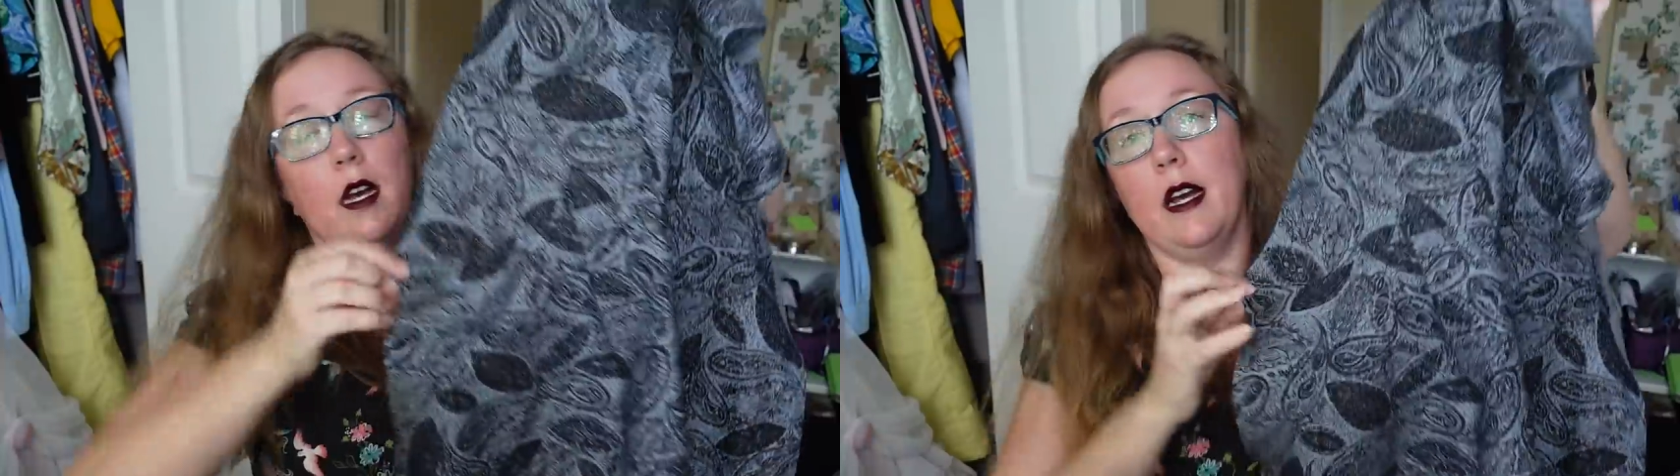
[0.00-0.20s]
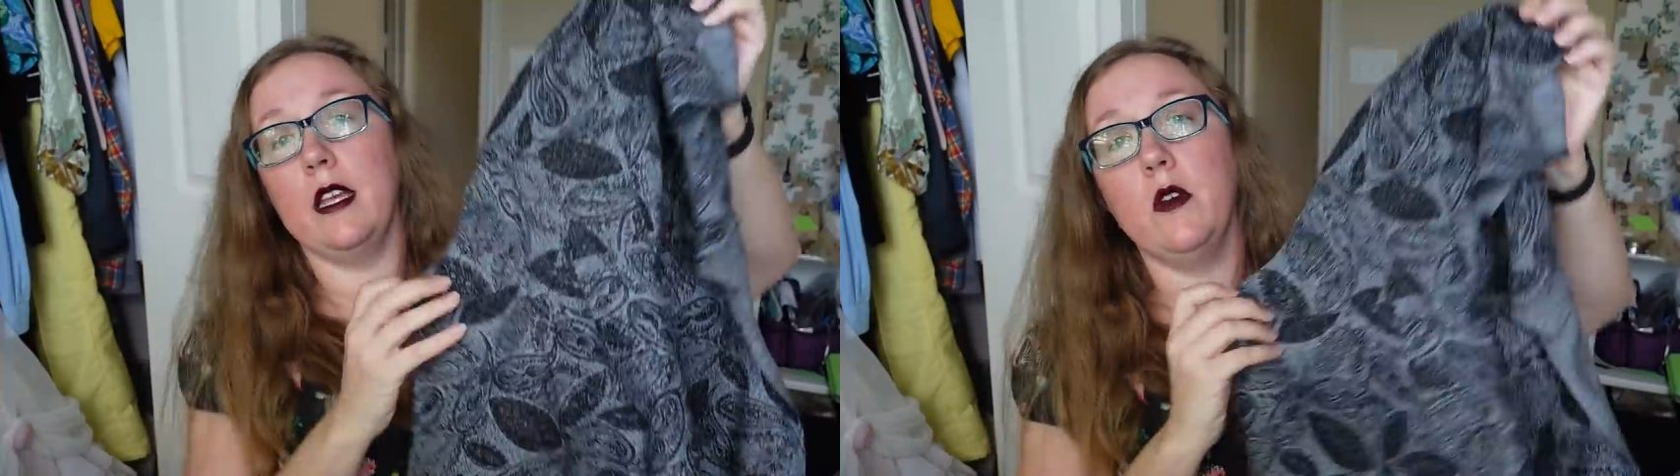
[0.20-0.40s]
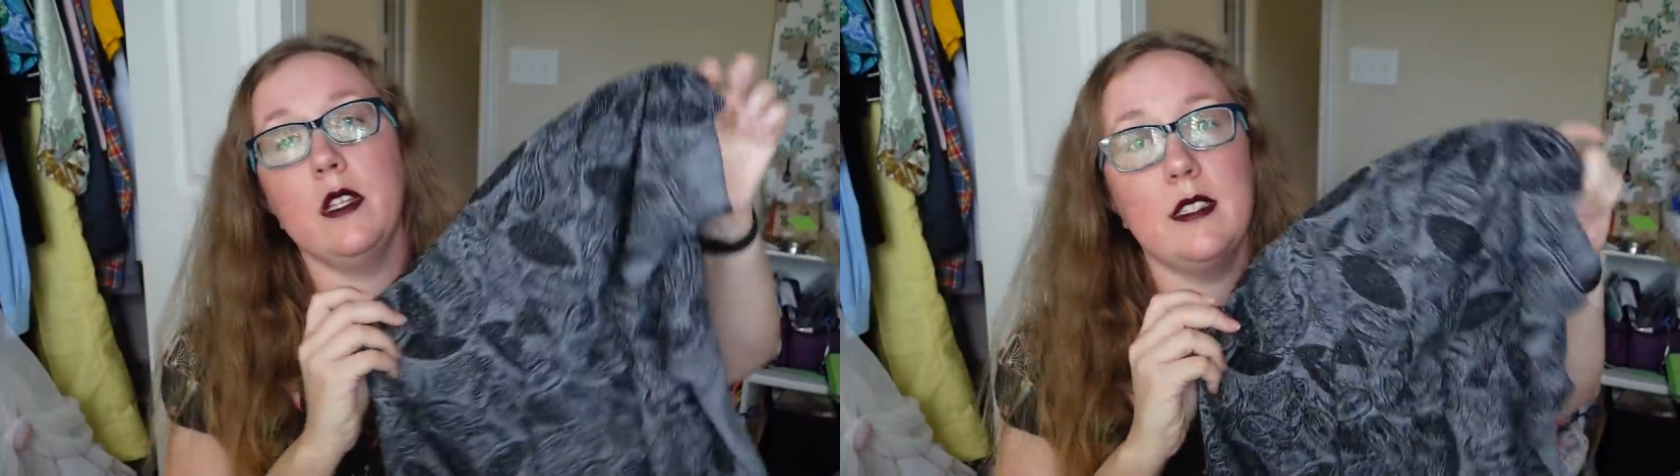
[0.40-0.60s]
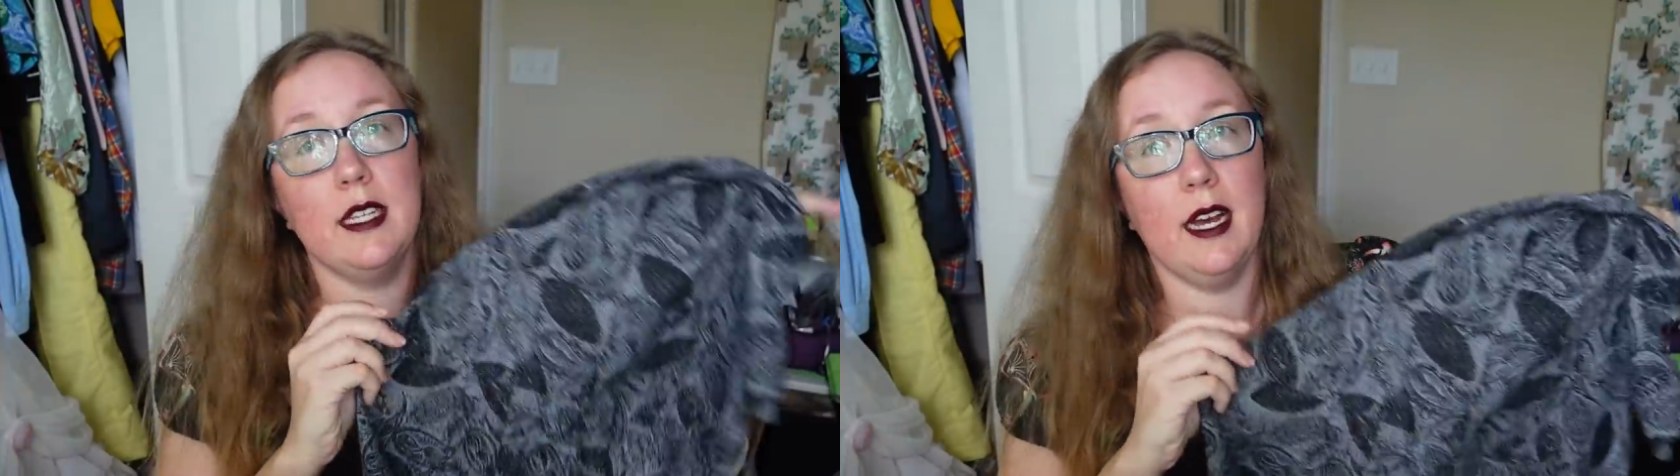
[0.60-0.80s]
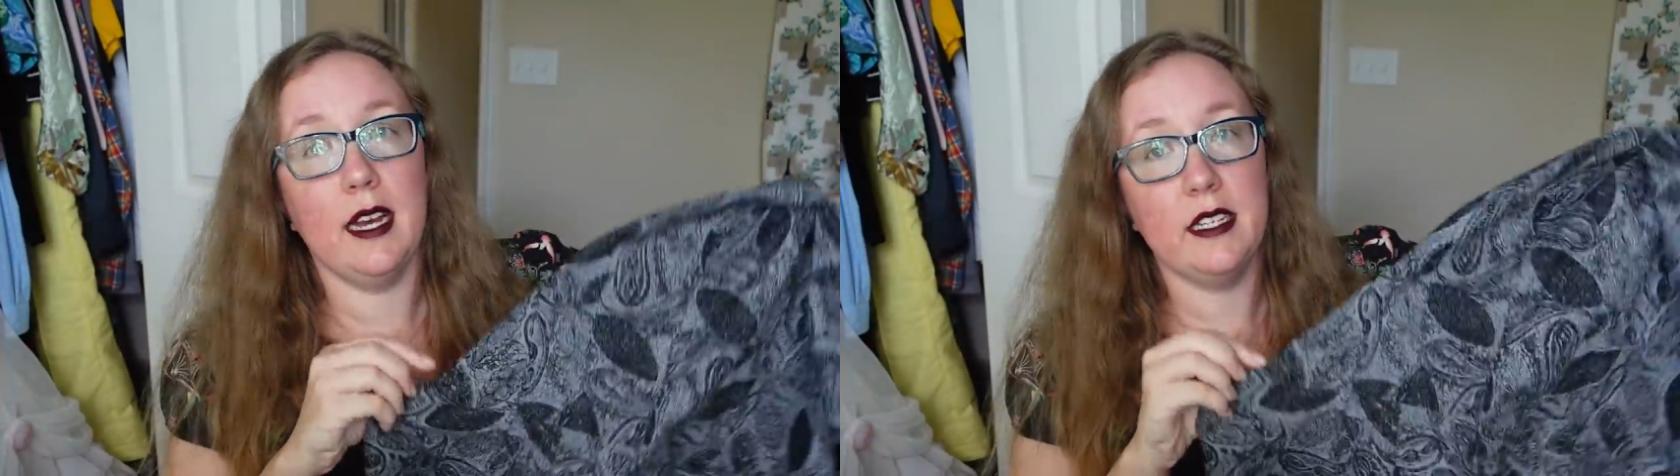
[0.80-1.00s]
uh, you can
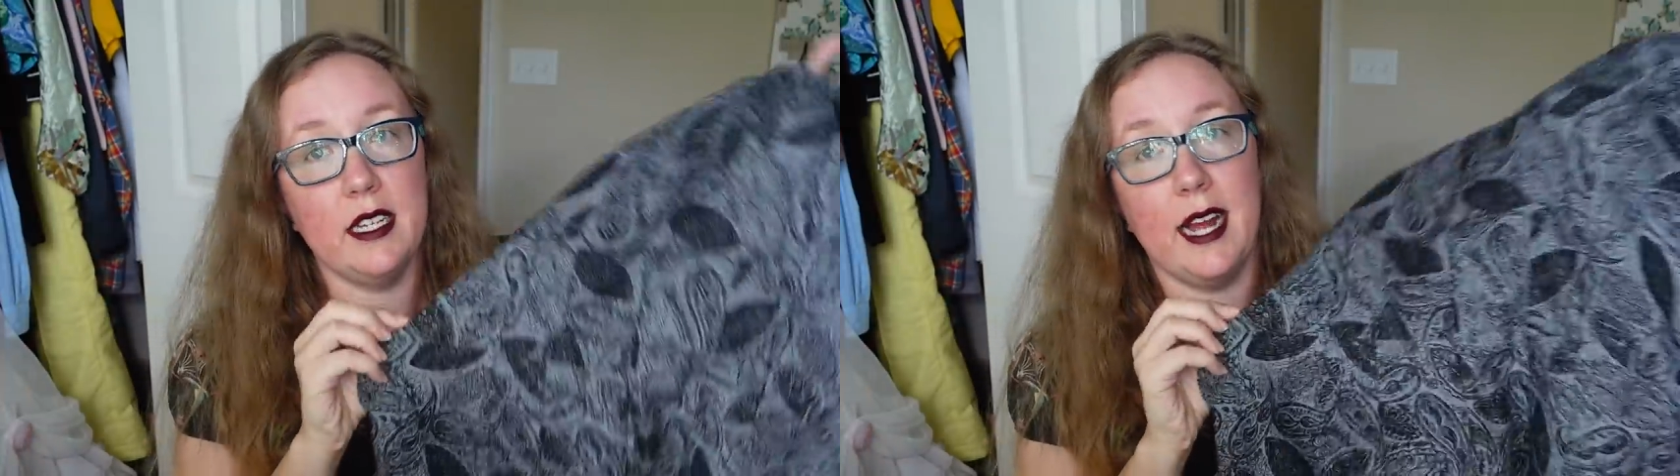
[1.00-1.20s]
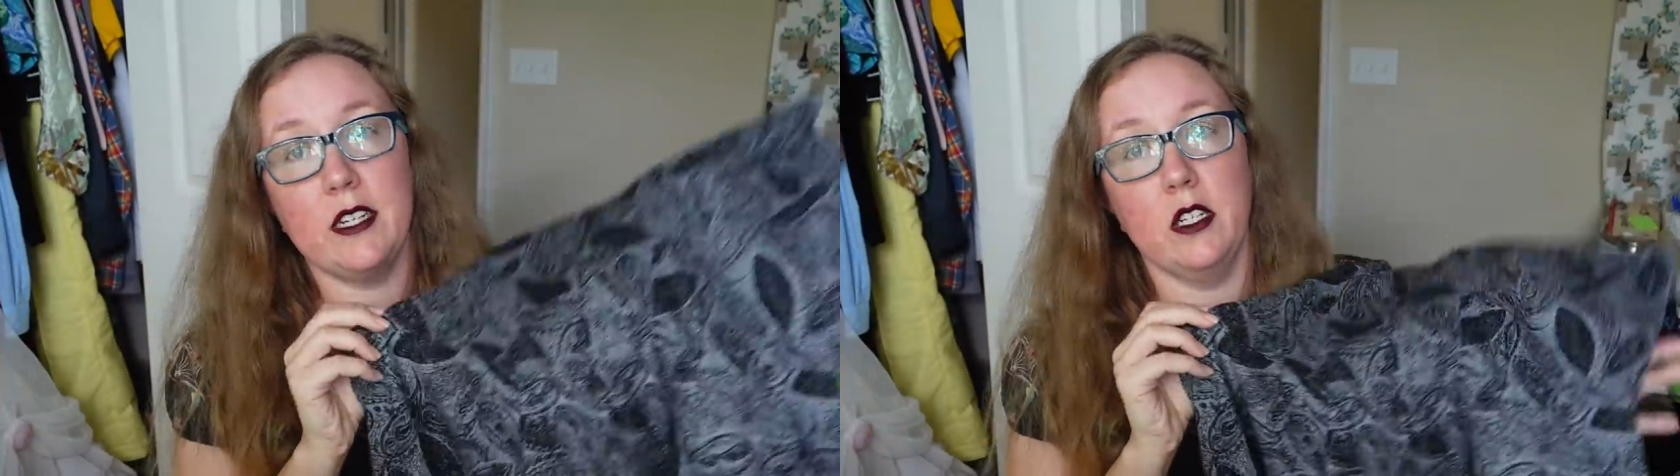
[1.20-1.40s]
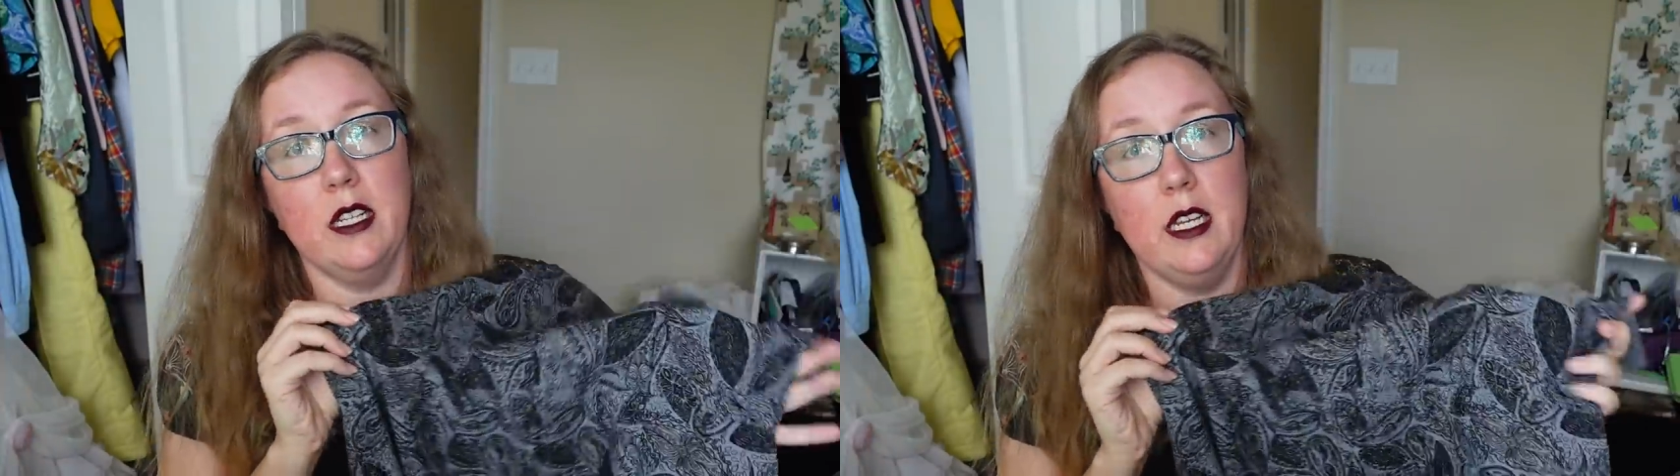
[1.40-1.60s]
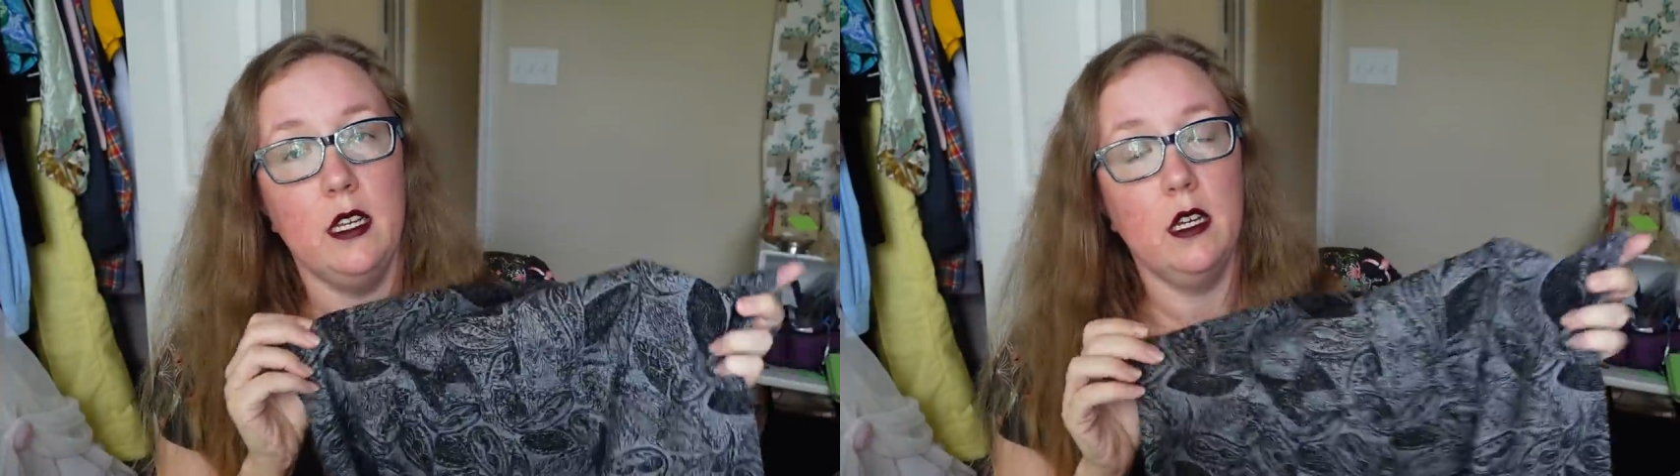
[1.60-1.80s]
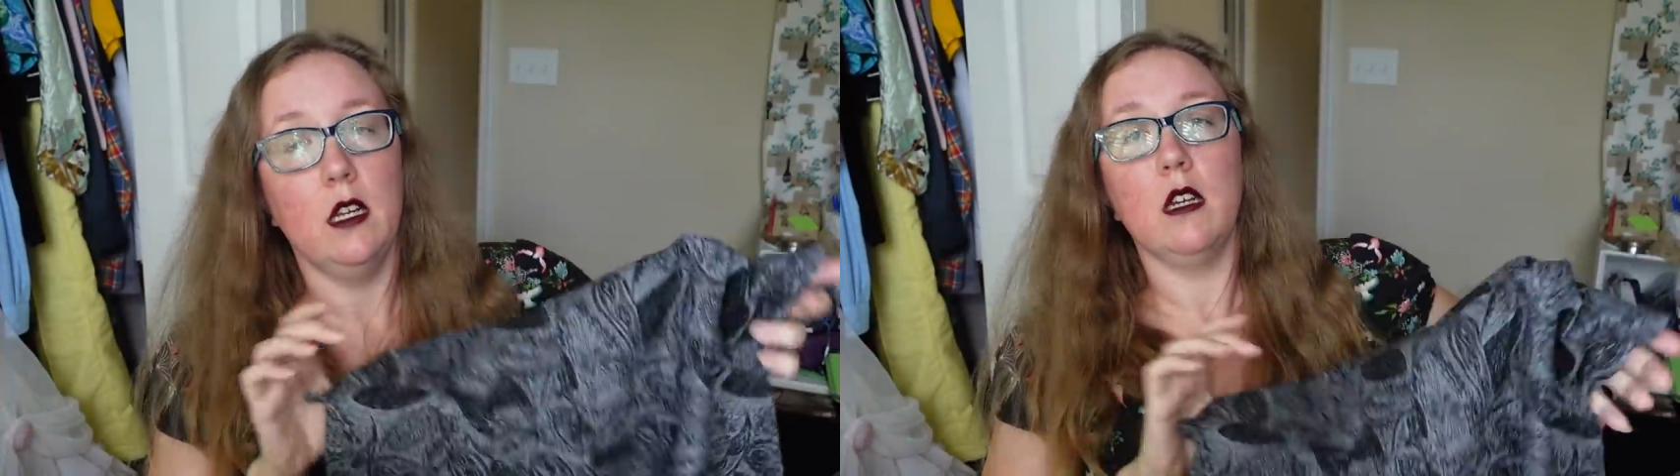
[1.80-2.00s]
see I did actually